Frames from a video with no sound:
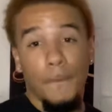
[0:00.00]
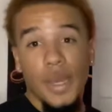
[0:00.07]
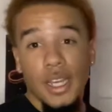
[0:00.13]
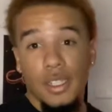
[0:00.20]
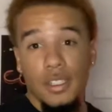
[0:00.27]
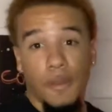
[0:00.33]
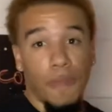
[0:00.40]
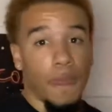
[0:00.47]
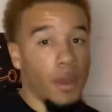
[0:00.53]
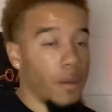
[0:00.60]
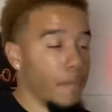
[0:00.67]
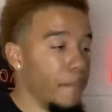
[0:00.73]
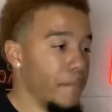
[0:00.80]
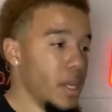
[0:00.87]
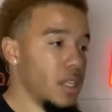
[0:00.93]
Beats.
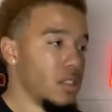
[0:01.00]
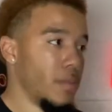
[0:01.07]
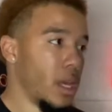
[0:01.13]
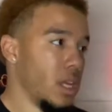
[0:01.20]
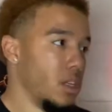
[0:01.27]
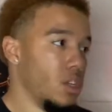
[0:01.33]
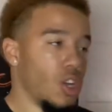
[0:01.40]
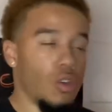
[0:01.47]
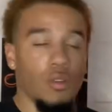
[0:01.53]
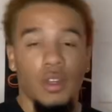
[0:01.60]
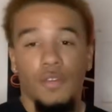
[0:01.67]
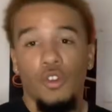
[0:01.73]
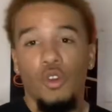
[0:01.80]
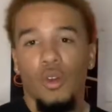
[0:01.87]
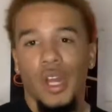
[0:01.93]
Beats, man. You know,
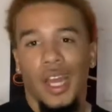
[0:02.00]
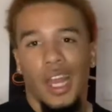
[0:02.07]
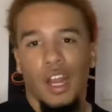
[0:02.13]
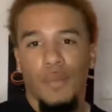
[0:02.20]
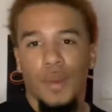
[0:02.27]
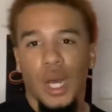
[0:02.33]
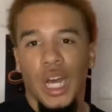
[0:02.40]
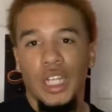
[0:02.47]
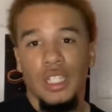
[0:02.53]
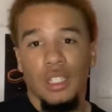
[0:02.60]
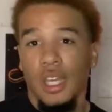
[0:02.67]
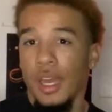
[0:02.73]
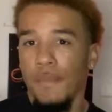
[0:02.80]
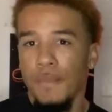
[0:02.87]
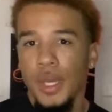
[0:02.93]
if you don't like AirPods,
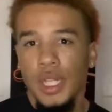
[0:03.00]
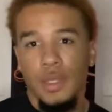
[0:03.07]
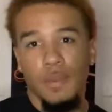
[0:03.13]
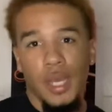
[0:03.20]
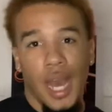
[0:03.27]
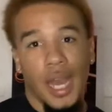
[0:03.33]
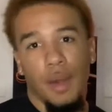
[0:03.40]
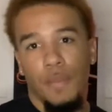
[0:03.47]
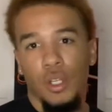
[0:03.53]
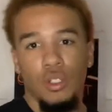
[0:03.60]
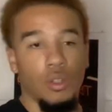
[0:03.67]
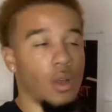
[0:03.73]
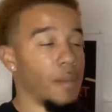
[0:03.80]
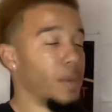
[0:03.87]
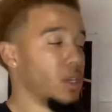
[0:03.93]
get Beats. Me, I got a
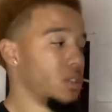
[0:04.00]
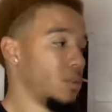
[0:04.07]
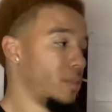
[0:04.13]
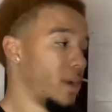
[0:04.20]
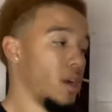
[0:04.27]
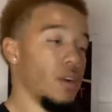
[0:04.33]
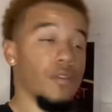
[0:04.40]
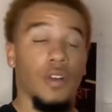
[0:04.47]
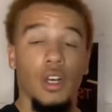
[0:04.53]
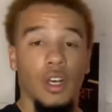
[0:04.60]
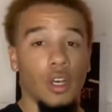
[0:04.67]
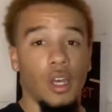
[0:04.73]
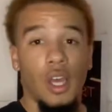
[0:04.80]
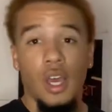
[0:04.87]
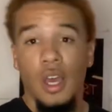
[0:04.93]
personal pair
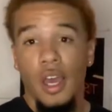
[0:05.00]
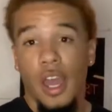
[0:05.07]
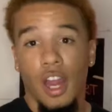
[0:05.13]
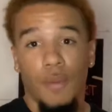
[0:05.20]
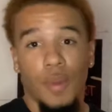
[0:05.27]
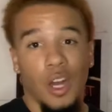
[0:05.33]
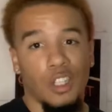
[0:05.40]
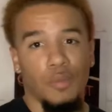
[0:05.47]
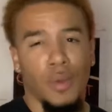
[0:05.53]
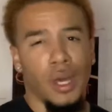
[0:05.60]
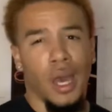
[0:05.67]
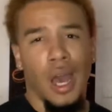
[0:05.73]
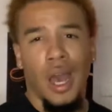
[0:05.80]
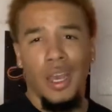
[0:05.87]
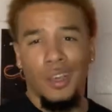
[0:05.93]
of AirPods, but
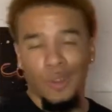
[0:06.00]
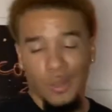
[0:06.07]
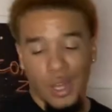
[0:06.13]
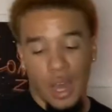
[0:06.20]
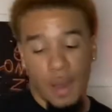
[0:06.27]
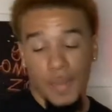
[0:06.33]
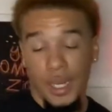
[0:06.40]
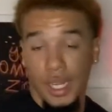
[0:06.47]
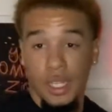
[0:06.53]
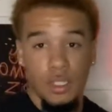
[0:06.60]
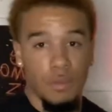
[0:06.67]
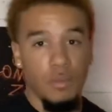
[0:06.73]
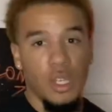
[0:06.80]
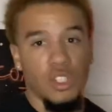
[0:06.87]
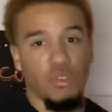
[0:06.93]
I ain't gonna lie, I'm about to get
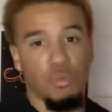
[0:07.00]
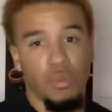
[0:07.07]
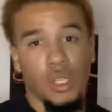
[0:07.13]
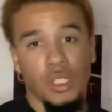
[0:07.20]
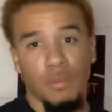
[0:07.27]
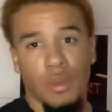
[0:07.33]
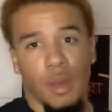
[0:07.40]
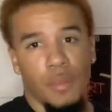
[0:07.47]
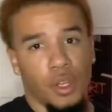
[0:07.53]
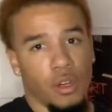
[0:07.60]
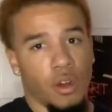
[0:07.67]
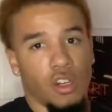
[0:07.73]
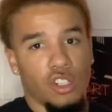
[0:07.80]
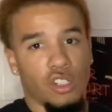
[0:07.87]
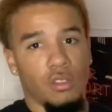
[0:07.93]
some Beats. Beats, in my opinion,
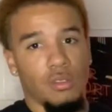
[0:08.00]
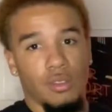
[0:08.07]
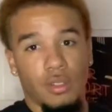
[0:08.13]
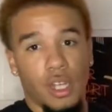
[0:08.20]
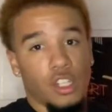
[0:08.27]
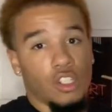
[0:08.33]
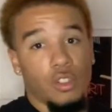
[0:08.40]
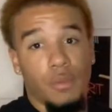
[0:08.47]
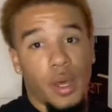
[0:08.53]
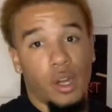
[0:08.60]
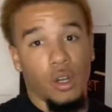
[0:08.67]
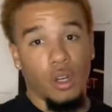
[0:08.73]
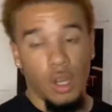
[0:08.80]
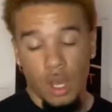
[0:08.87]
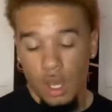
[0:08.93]
are just
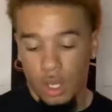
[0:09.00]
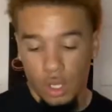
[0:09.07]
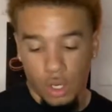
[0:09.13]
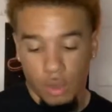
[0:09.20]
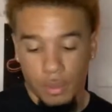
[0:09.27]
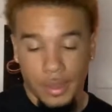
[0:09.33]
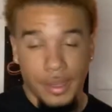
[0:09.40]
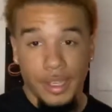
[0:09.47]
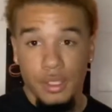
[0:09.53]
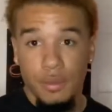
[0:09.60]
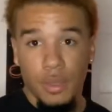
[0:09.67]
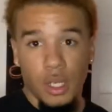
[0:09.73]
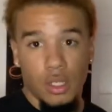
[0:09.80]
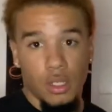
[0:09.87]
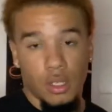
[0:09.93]
better. You know, I'm gonna get some
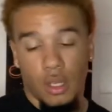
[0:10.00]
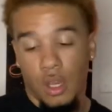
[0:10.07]
Beats.